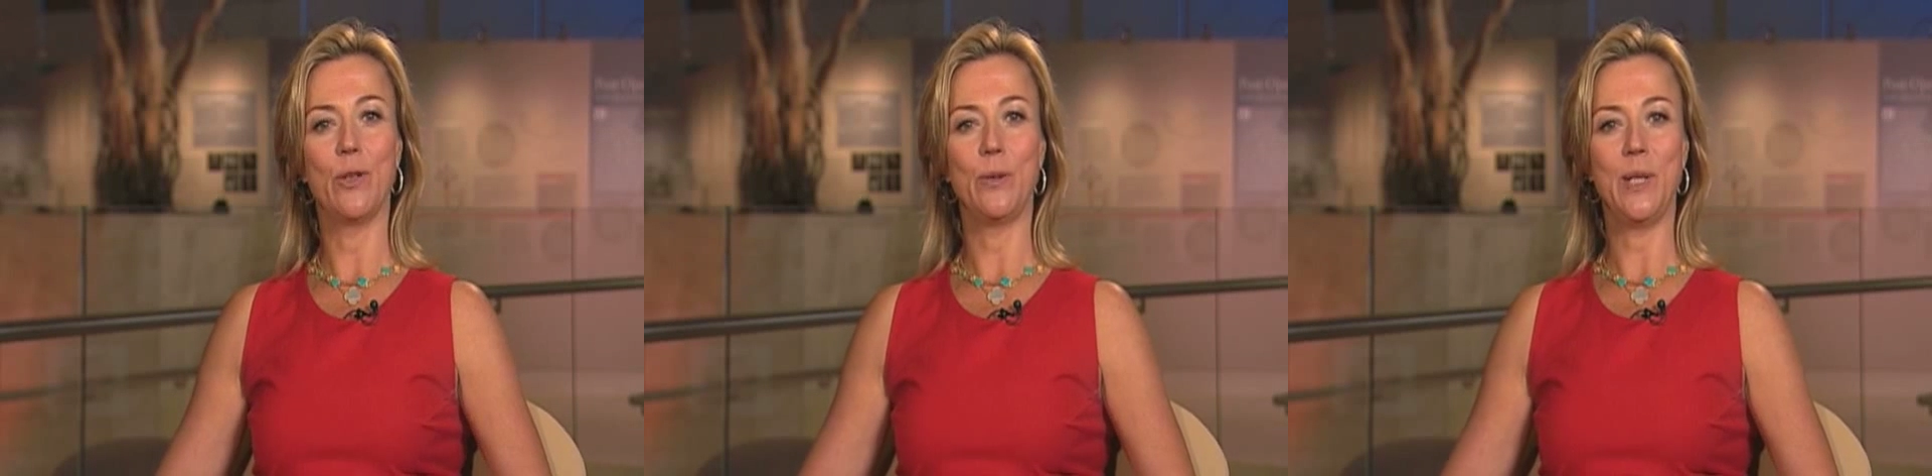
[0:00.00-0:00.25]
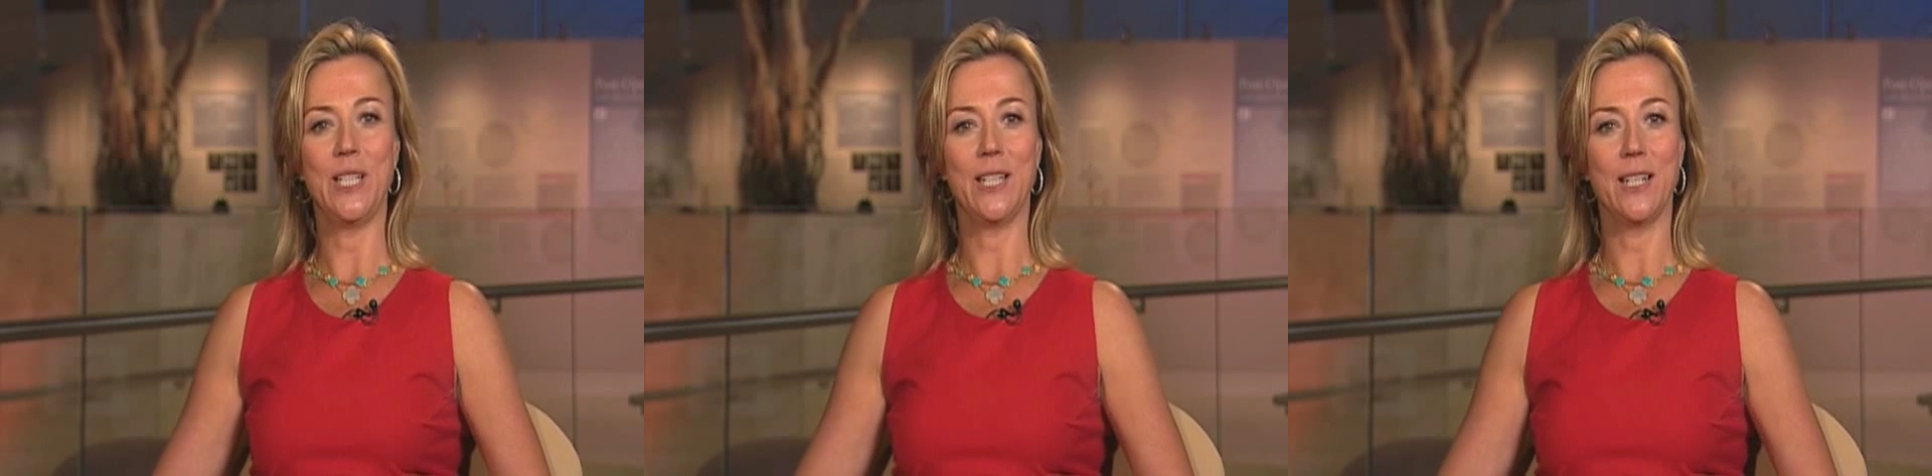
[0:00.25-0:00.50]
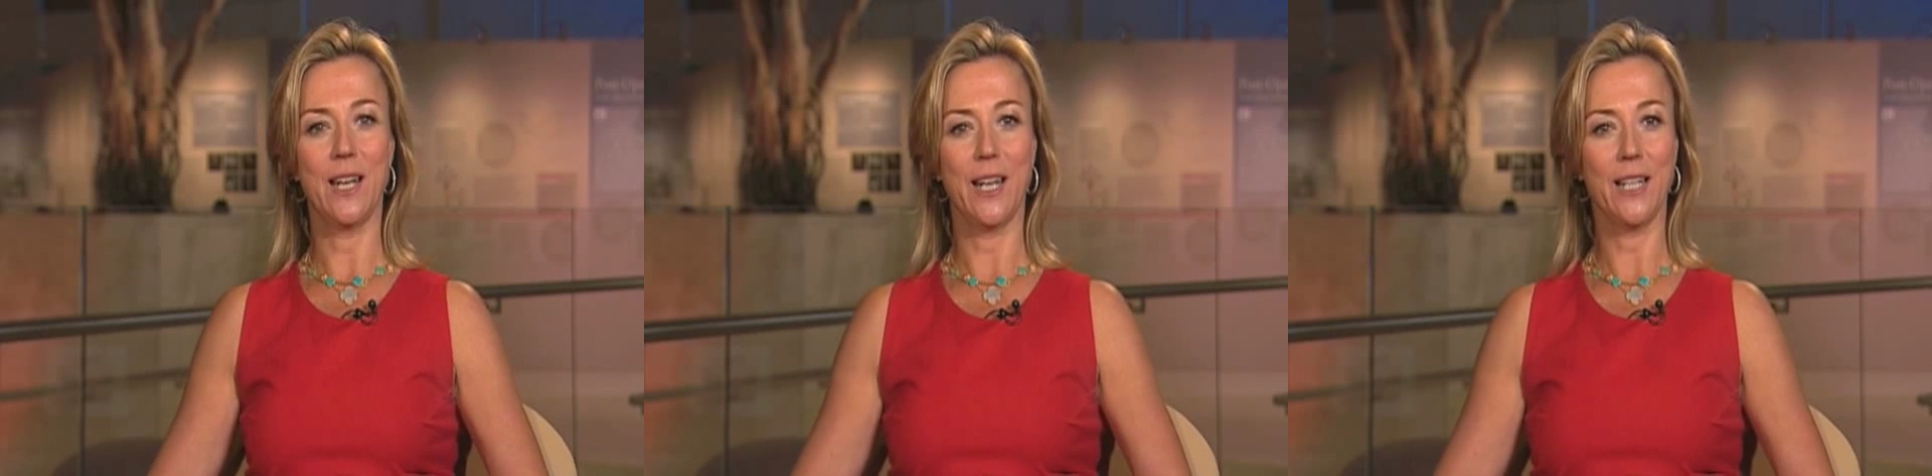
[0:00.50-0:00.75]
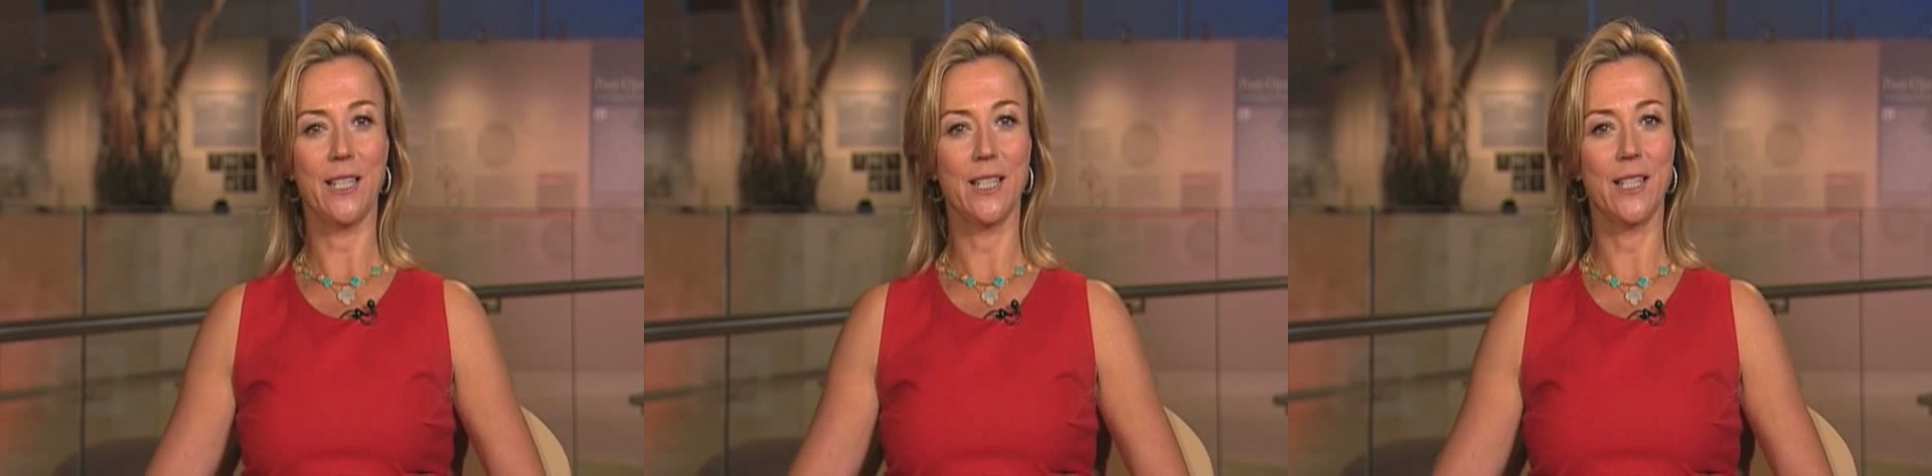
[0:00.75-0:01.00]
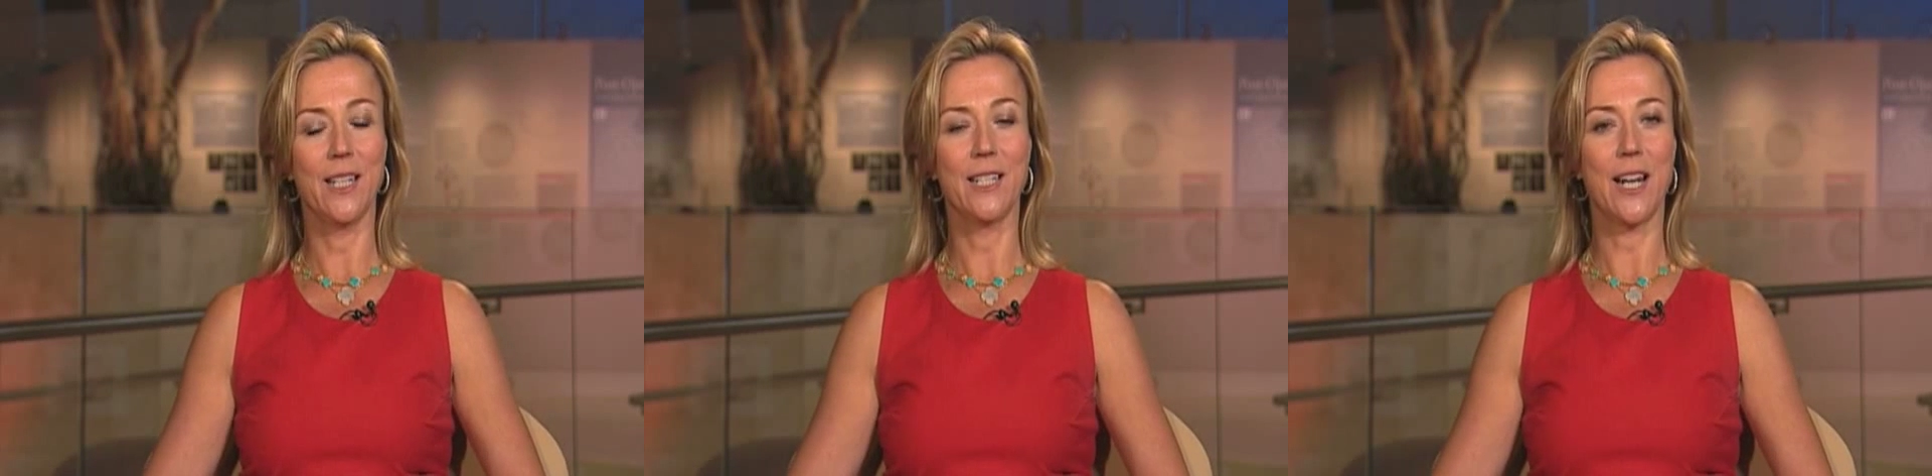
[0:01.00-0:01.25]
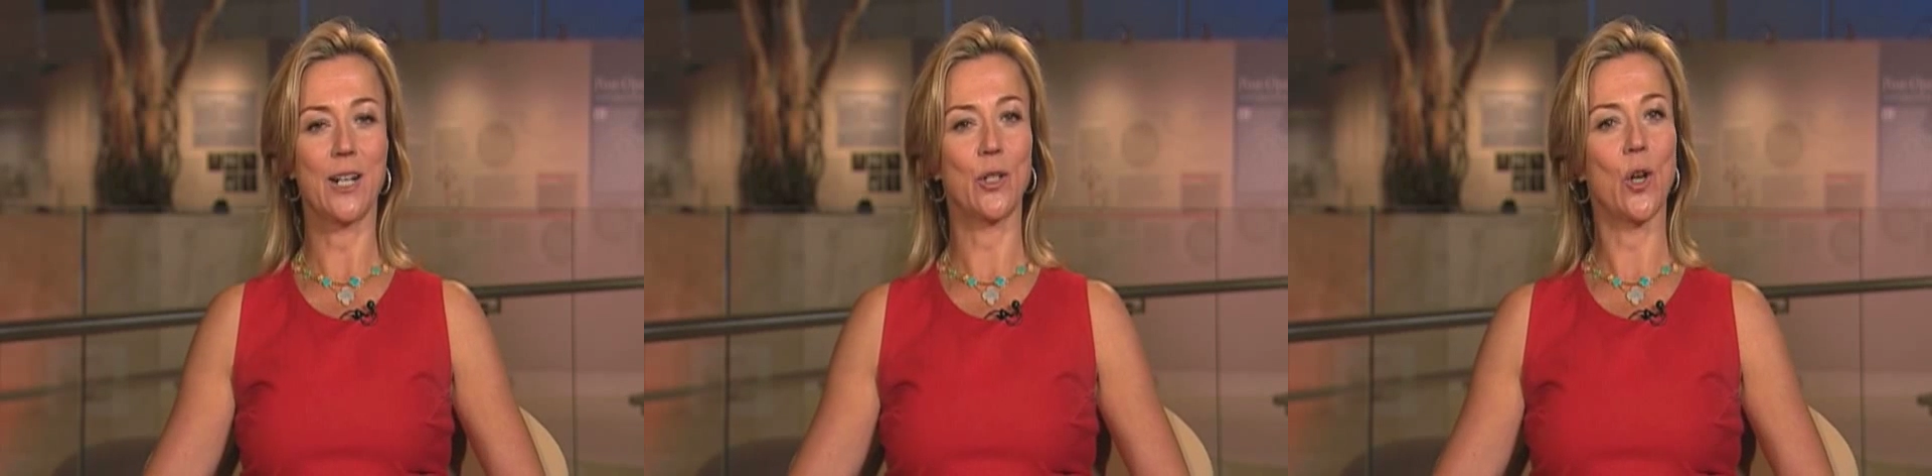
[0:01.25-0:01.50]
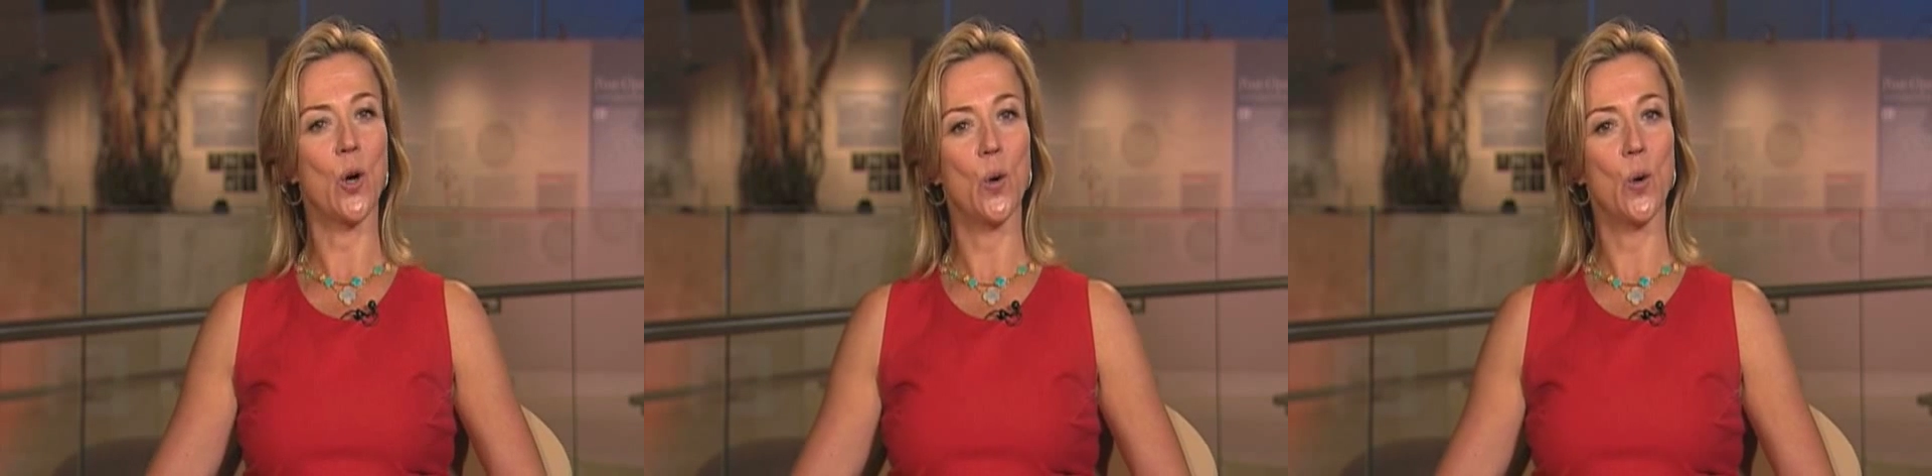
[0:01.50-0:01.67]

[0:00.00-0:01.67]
with me tonight Dr.